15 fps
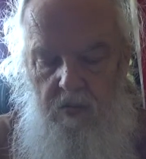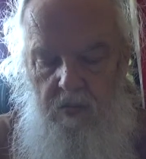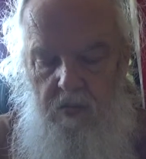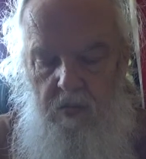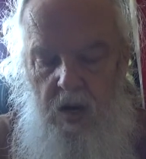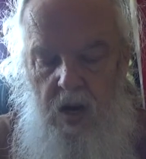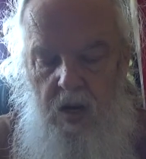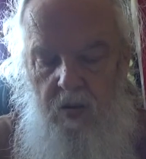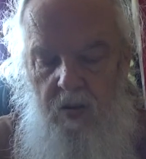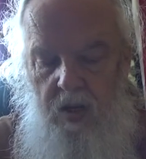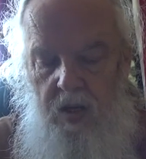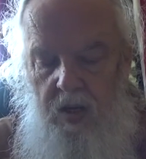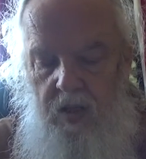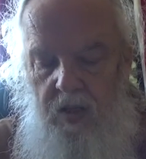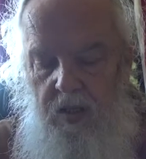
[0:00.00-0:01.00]
Ma
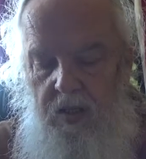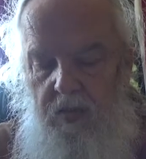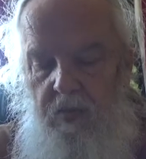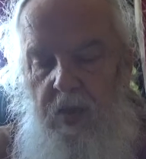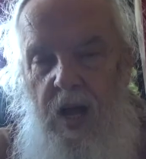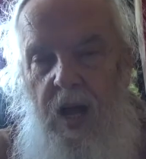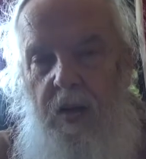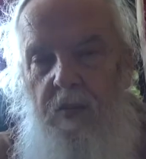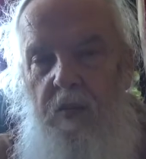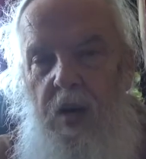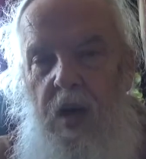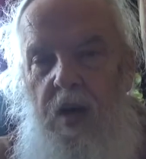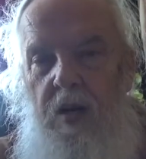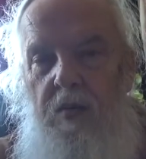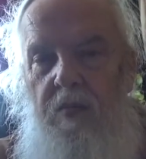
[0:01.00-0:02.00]
Rainey's Black
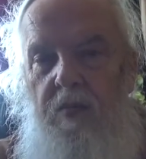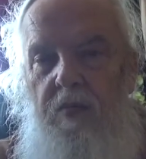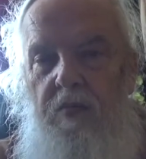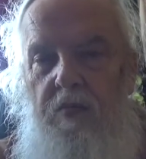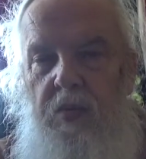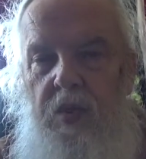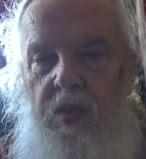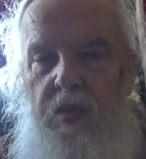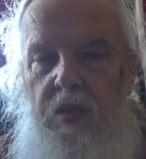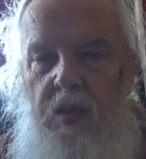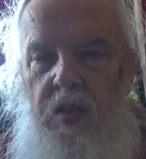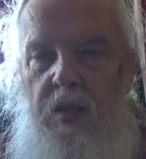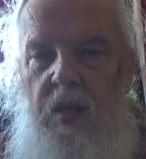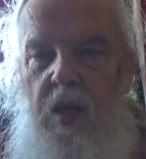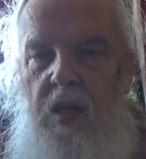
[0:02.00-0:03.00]
Bottom.
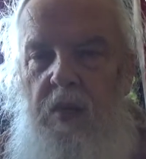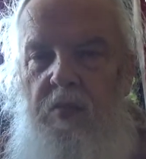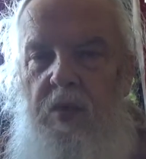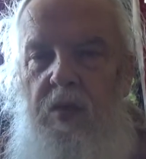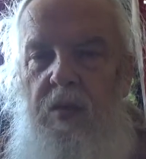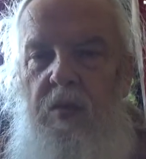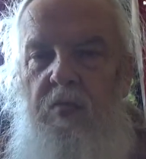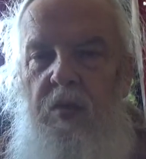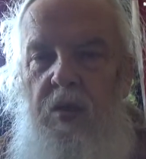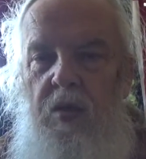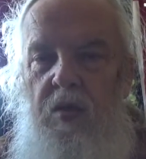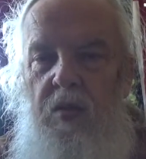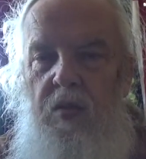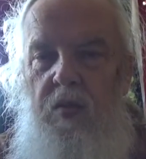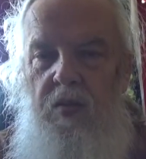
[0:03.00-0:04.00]
It's all about the
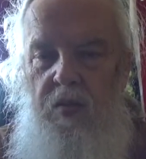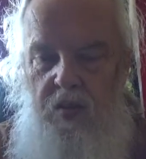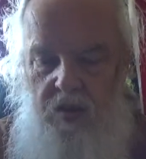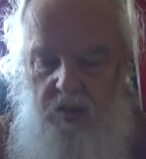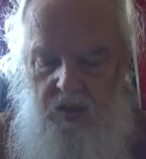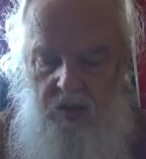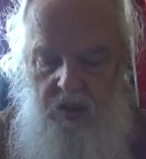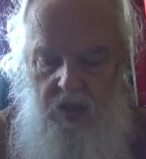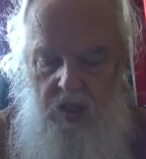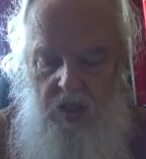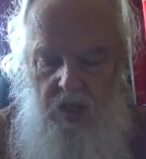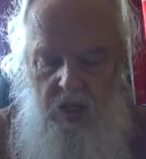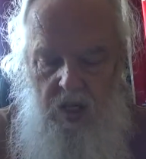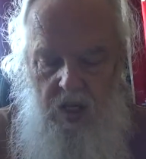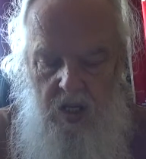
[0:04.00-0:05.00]
blues.
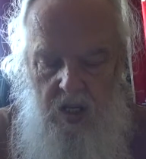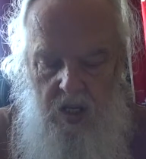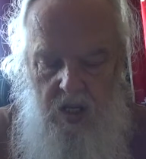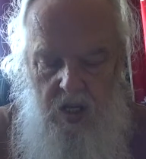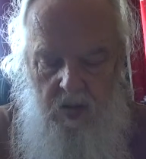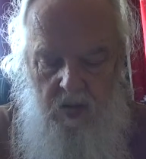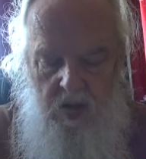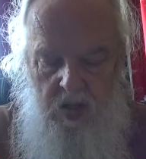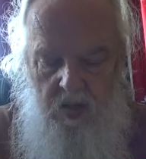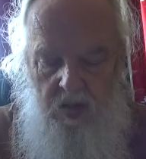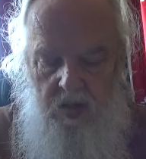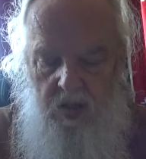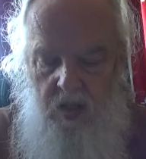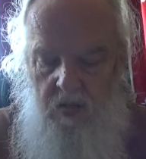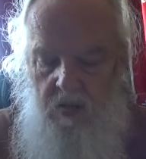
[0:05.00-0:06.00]
And what else
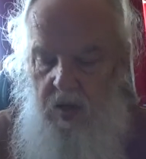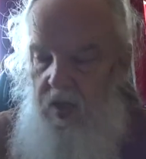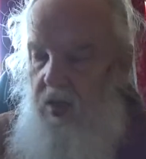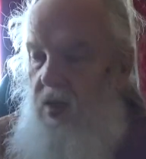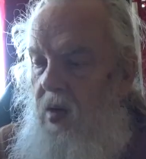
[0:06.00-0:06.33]
did I watch?